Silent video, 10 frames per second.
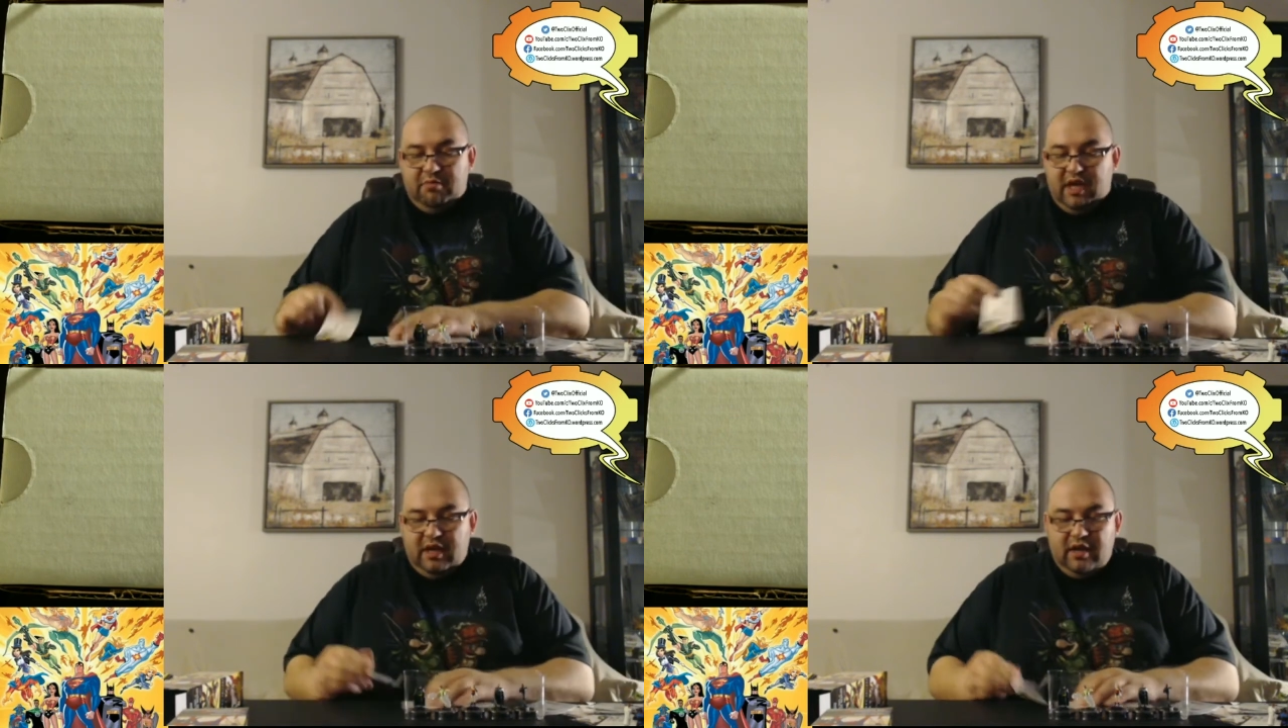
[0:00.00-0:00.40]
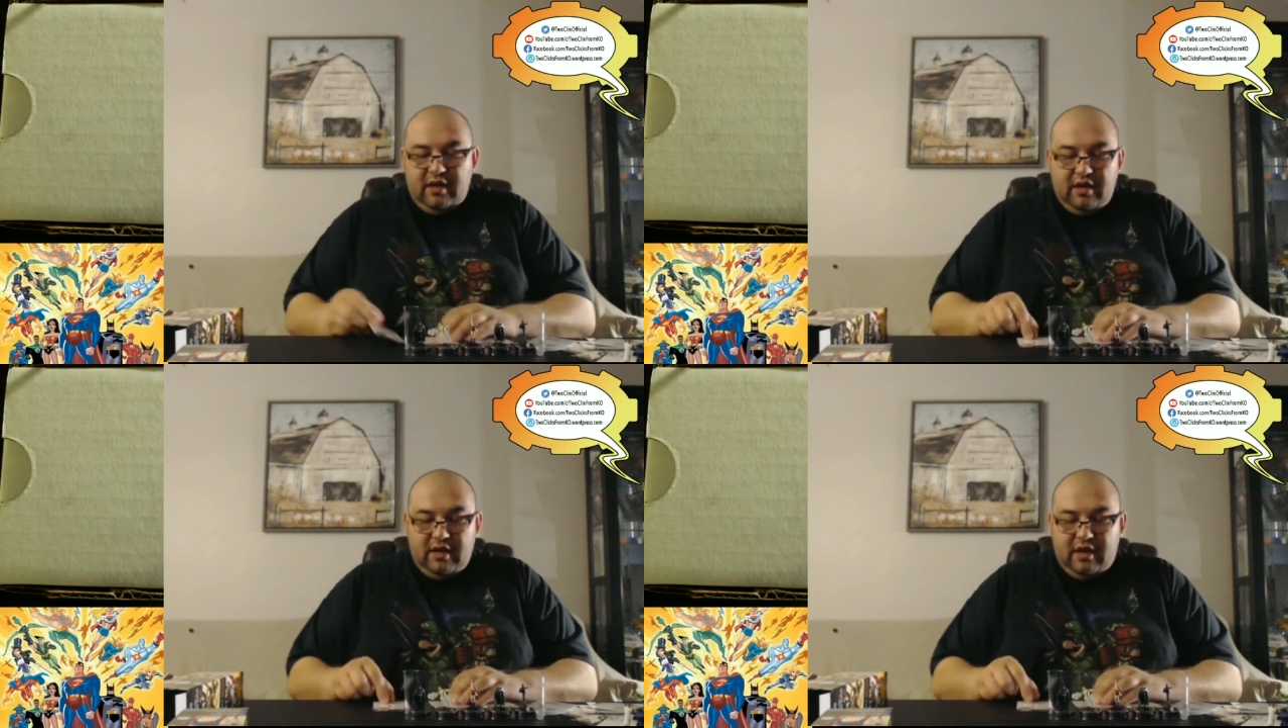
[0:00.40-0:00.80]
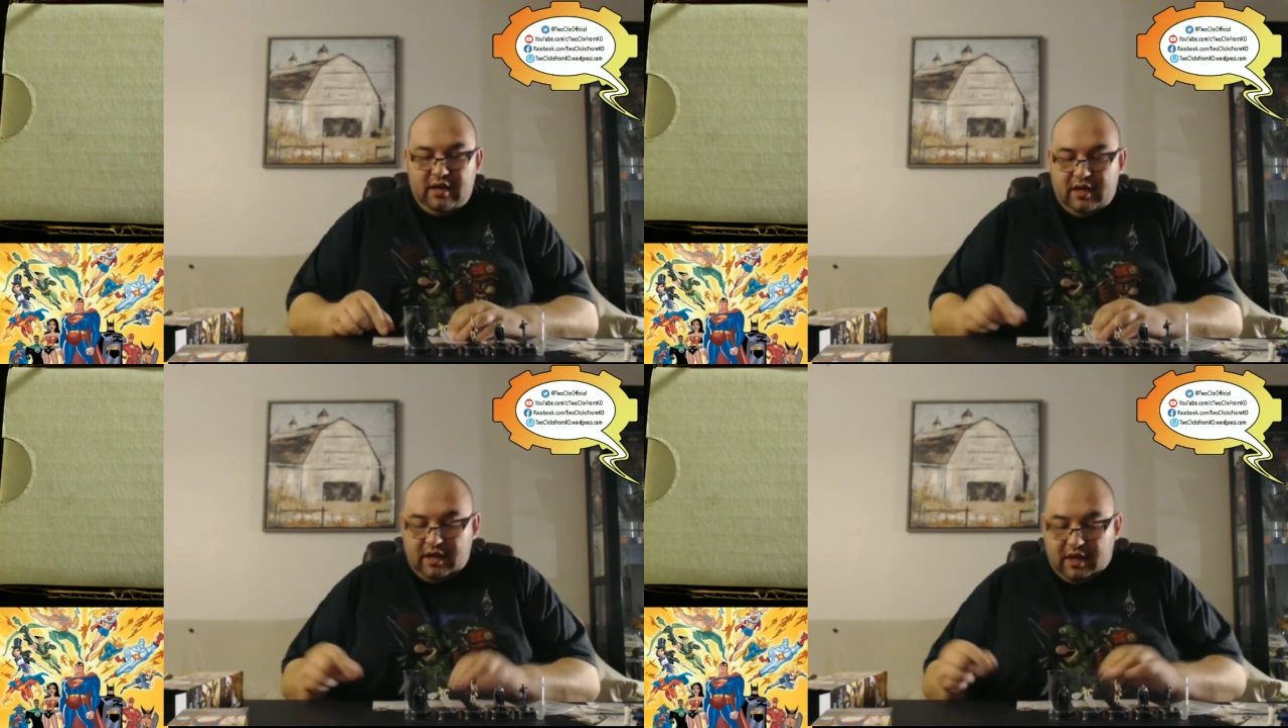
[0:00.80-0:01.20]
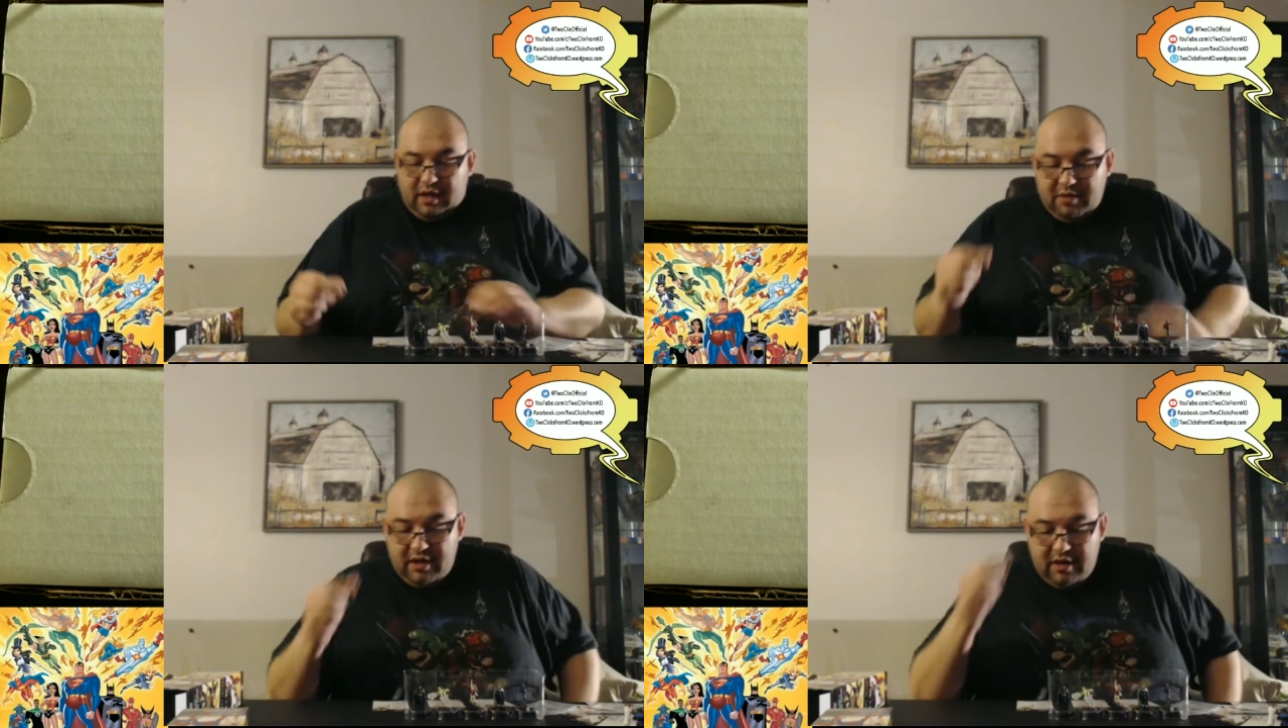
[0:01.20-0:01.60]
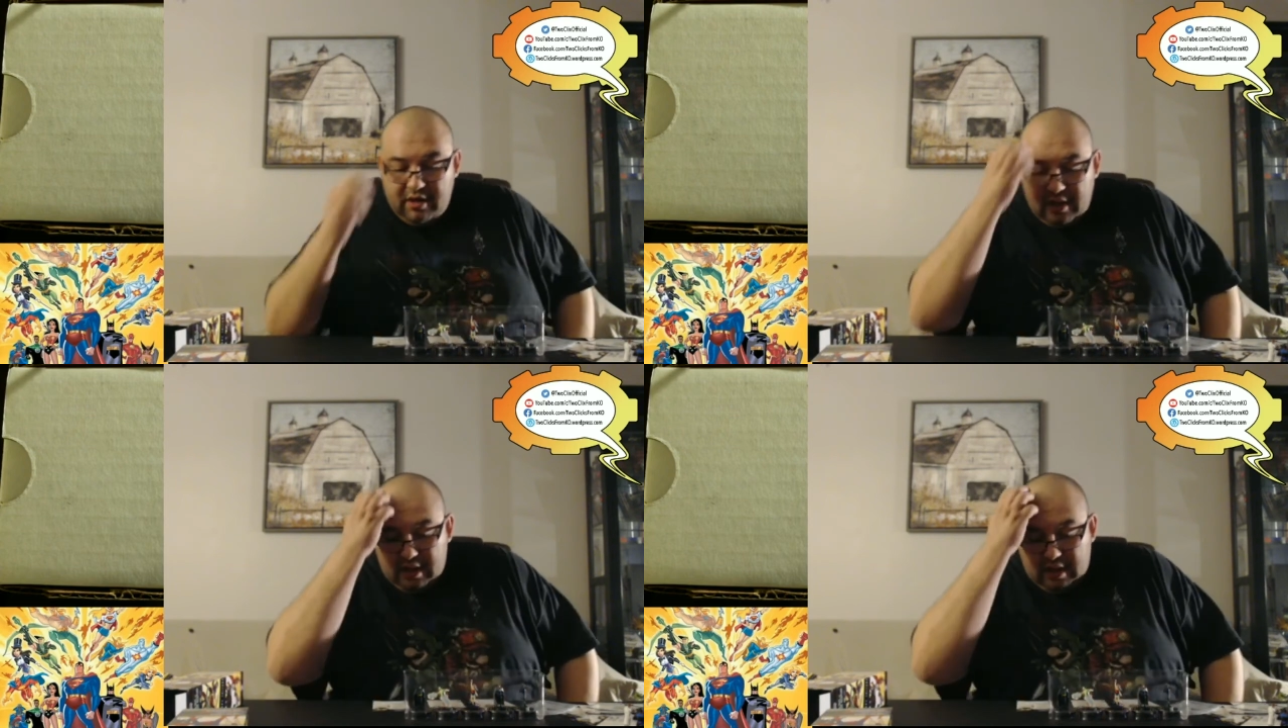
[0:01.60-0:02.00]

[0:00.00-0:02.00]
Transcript: Doesn't even realize his sound cut out.